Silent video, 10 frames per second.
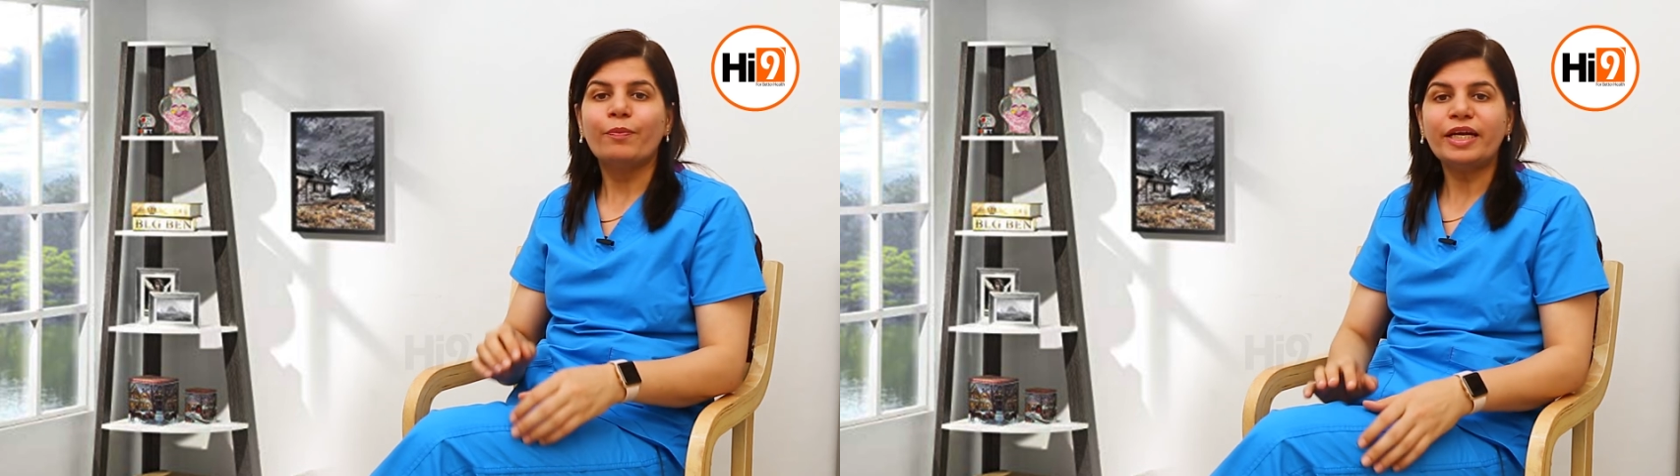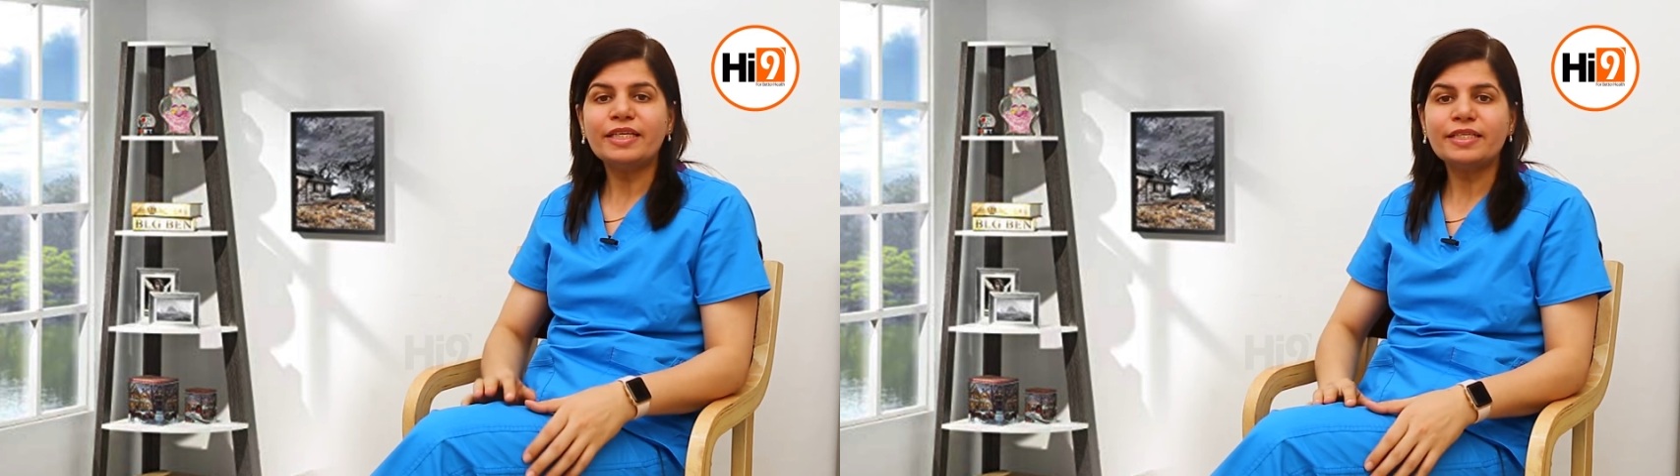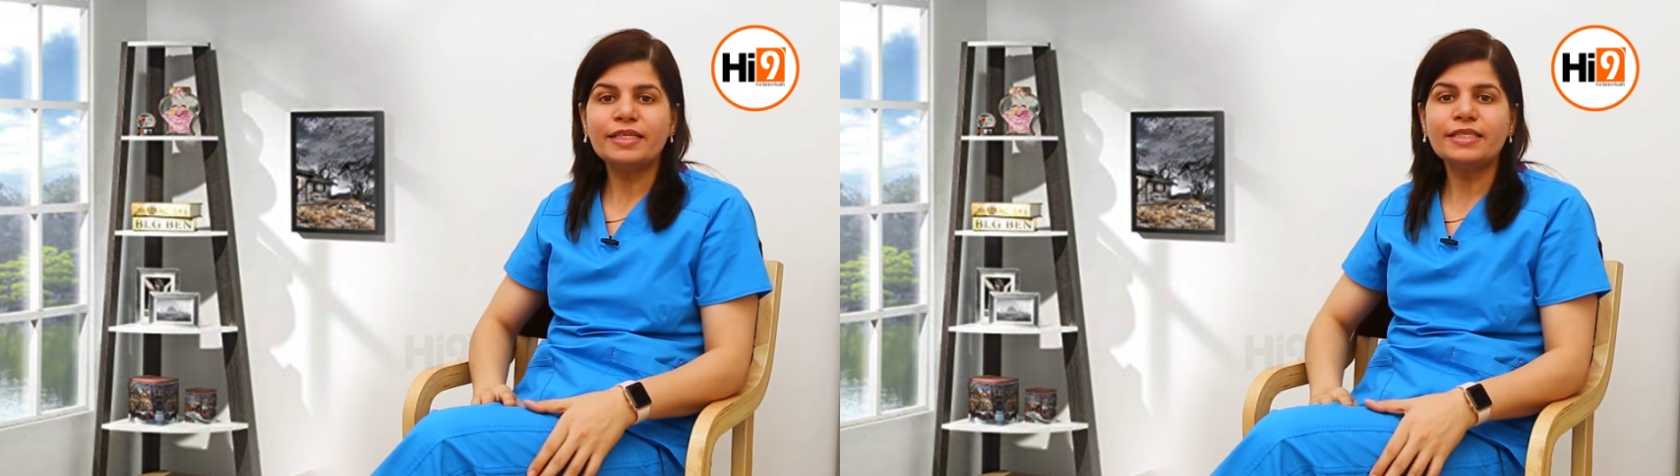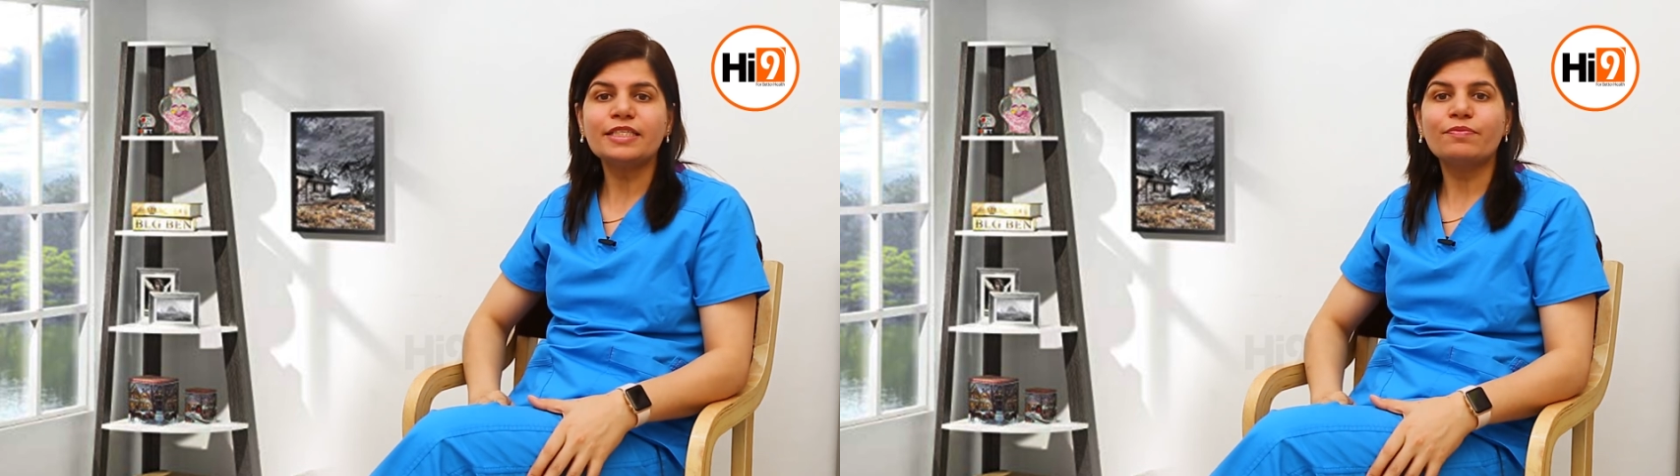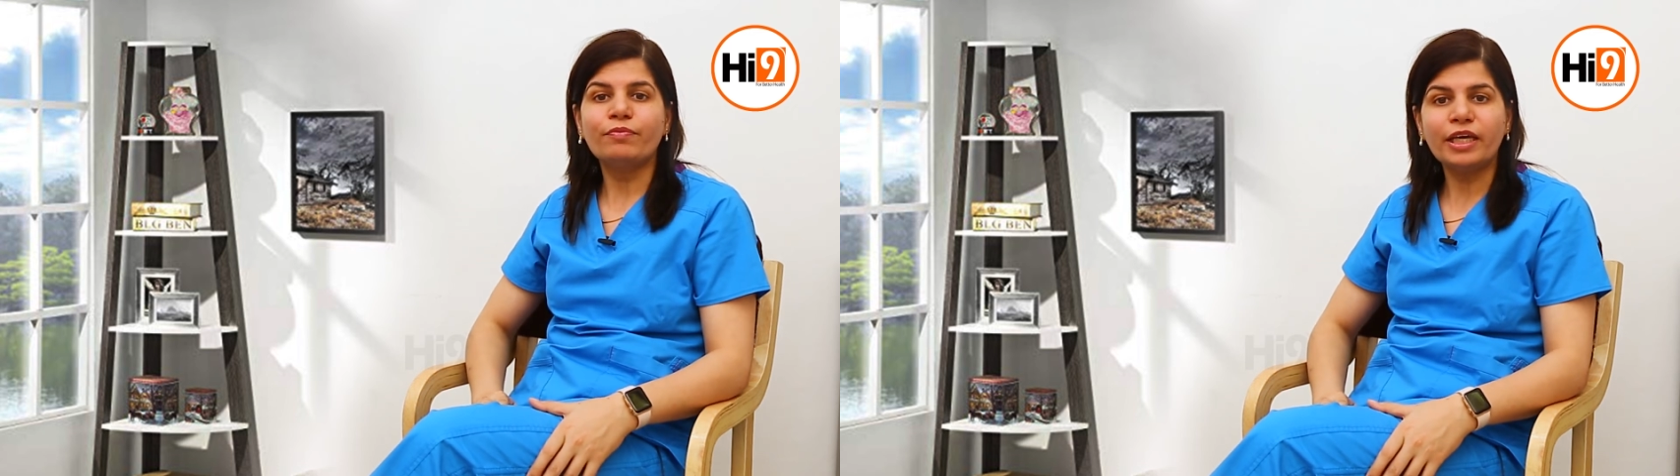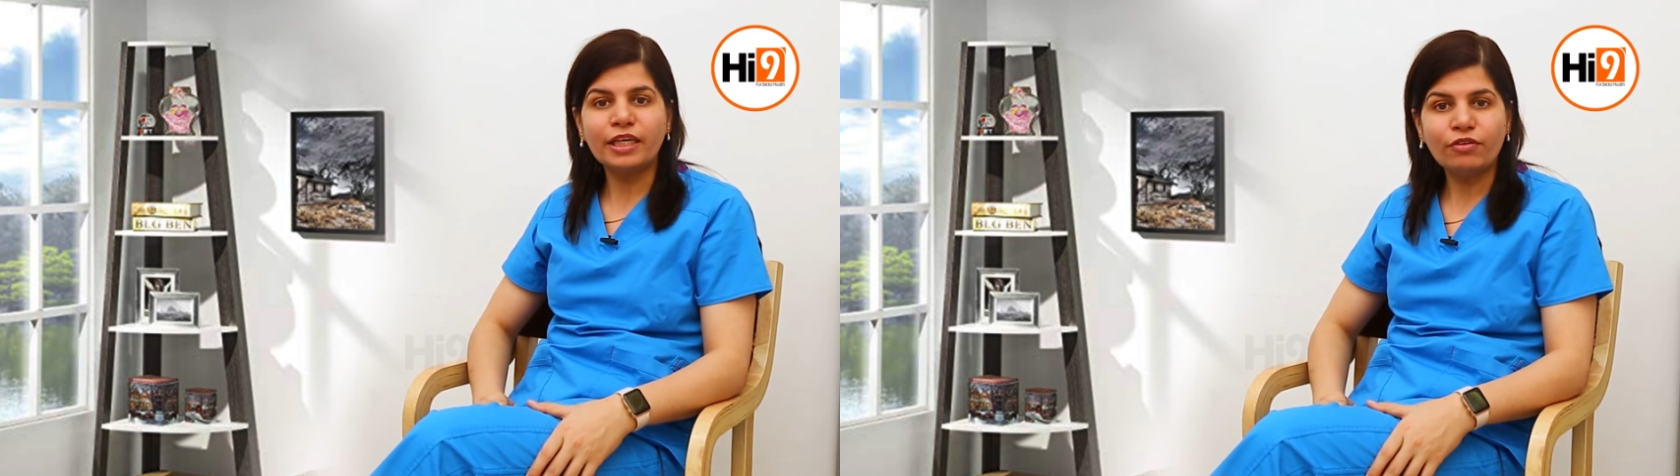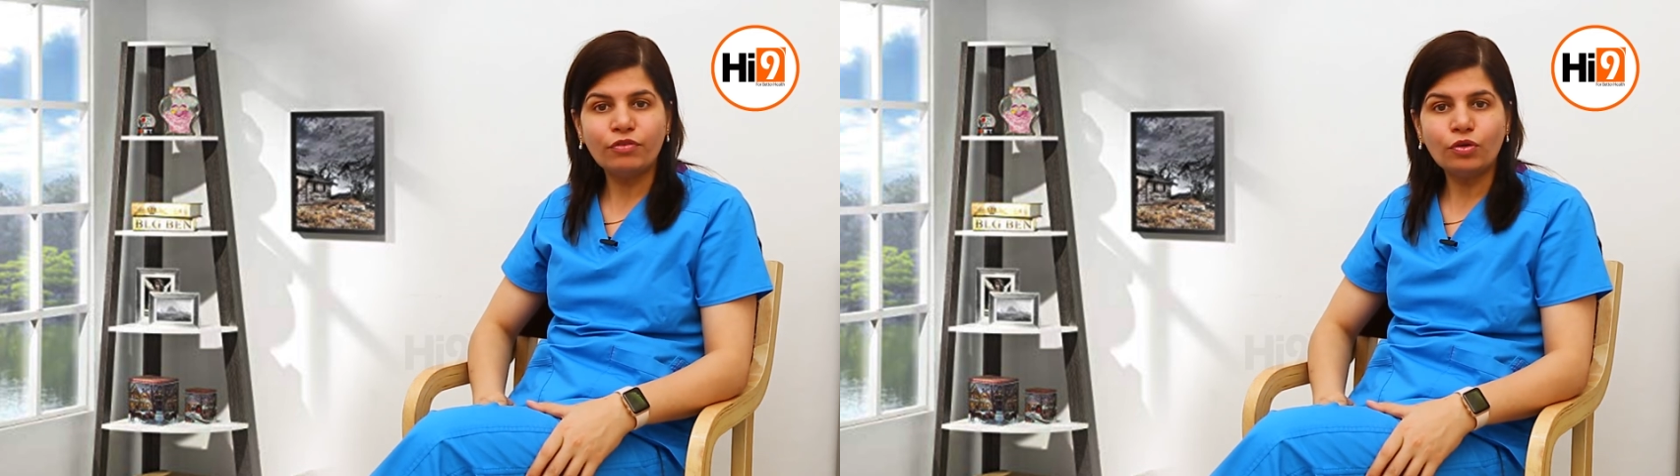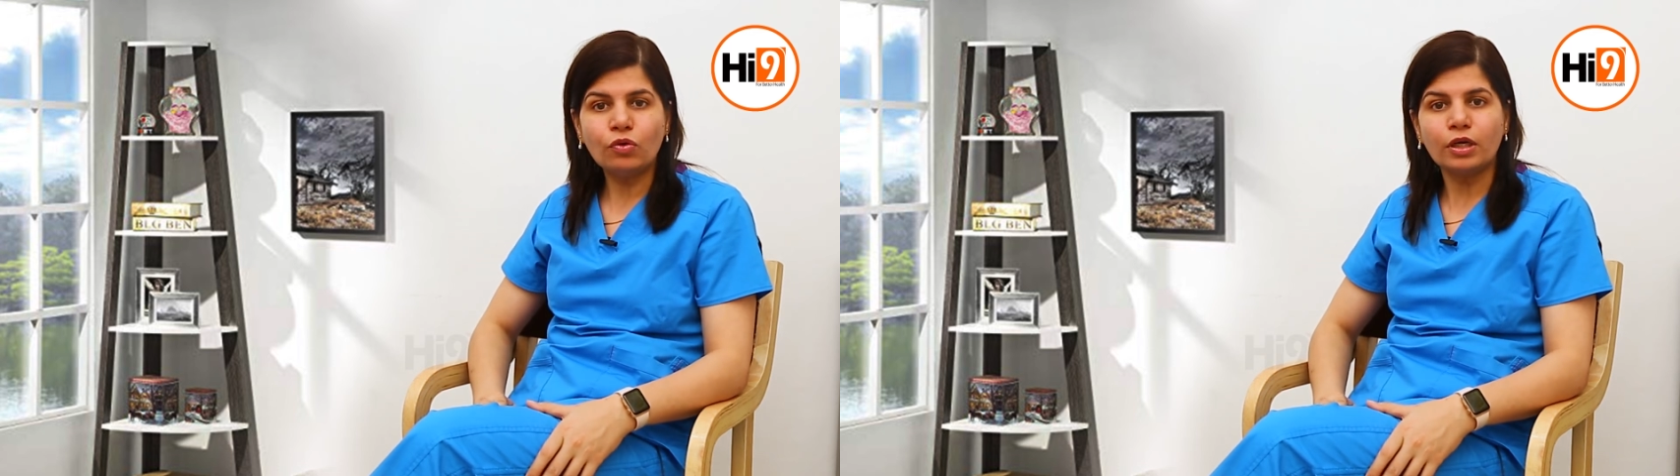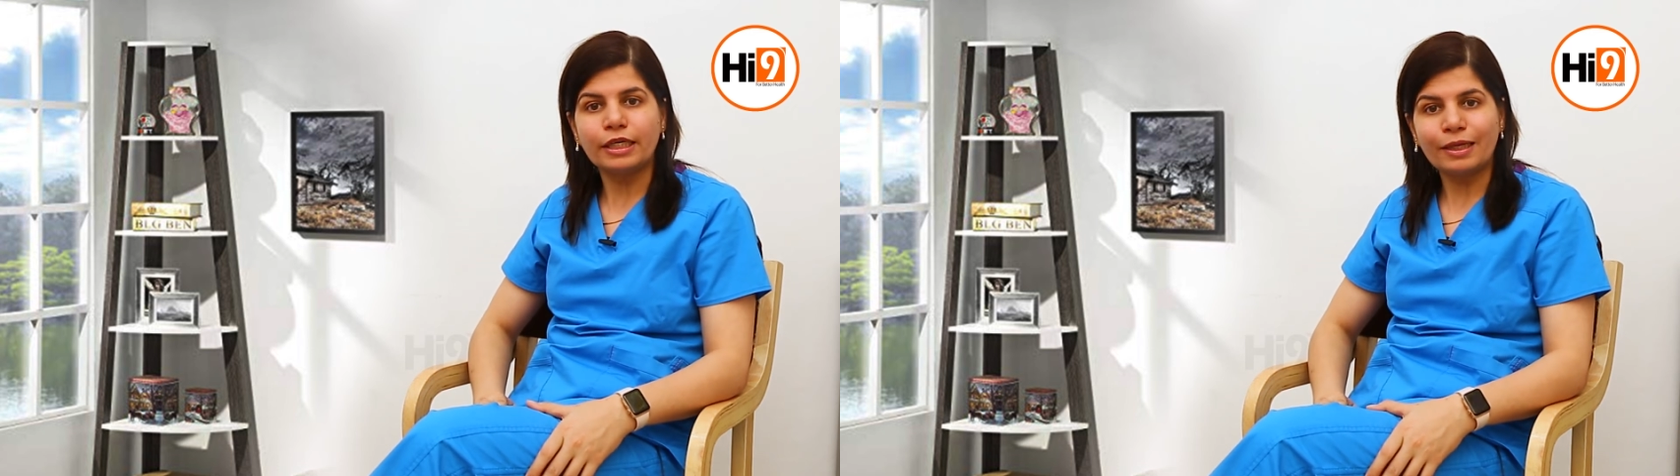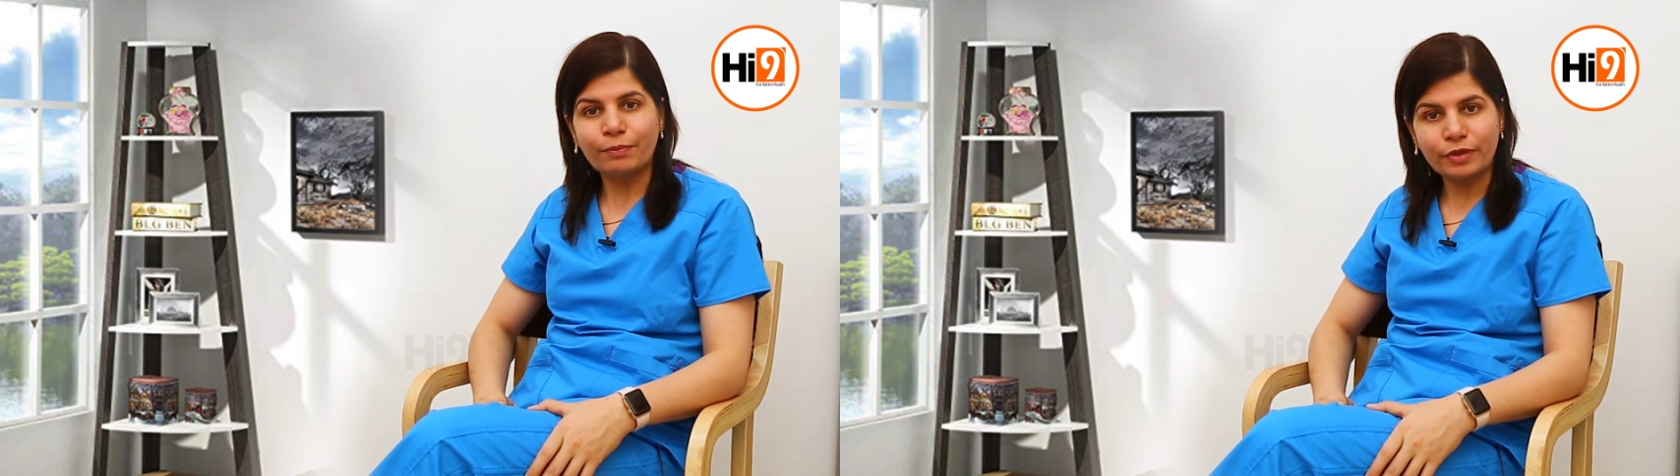Medicines may give you a
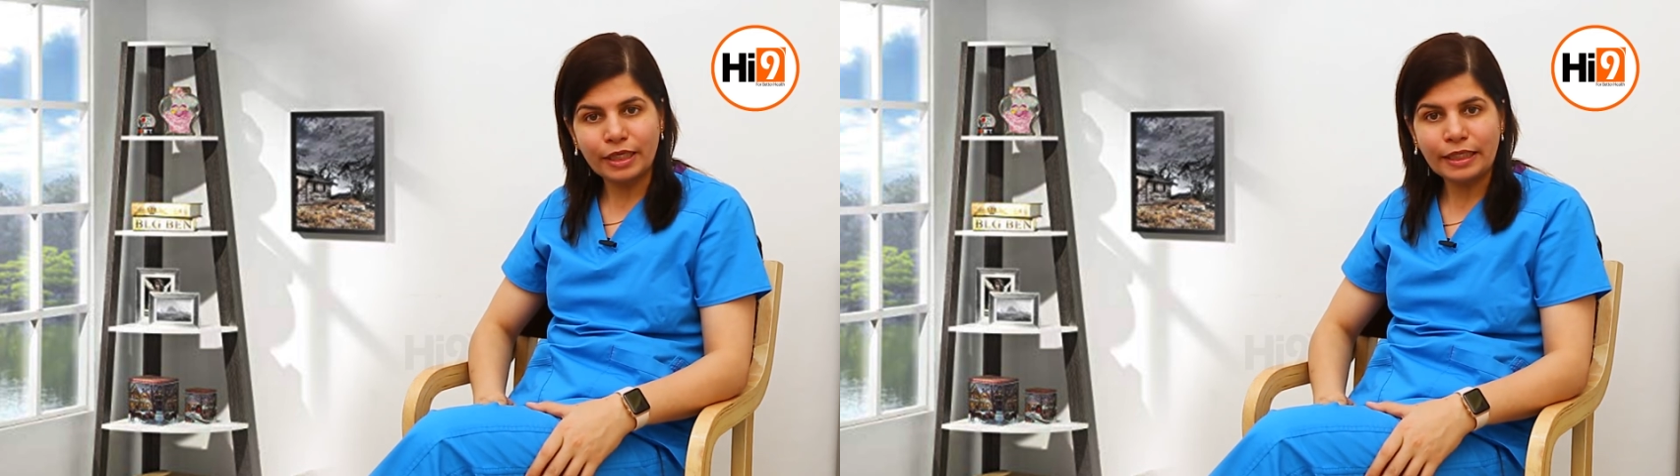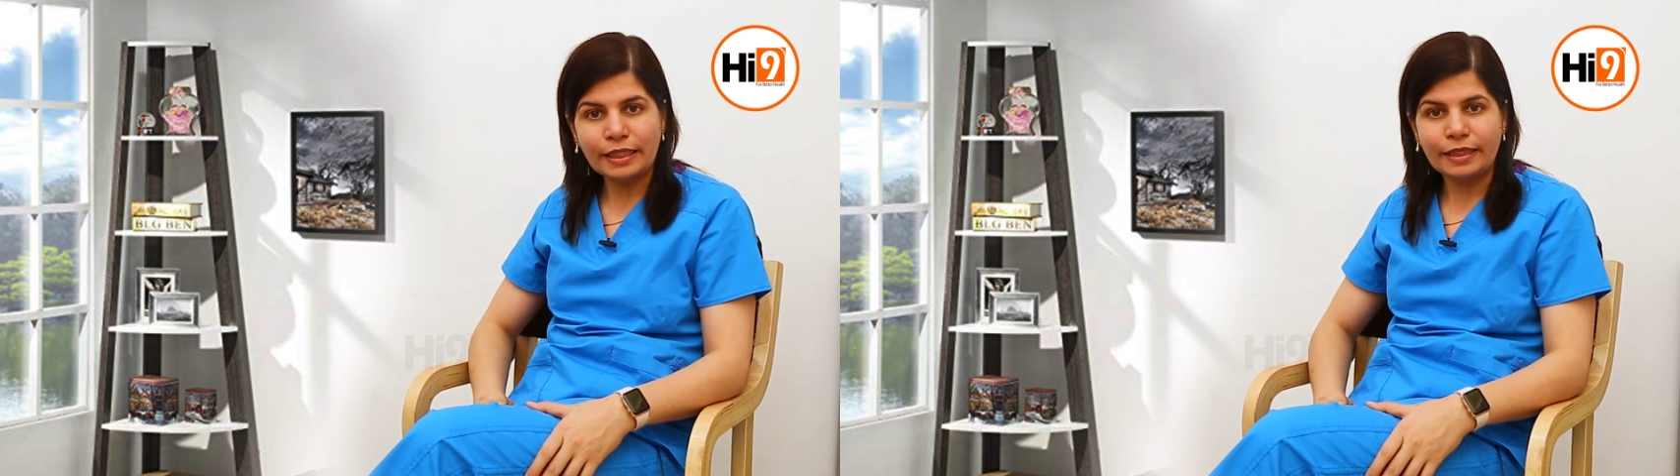temporary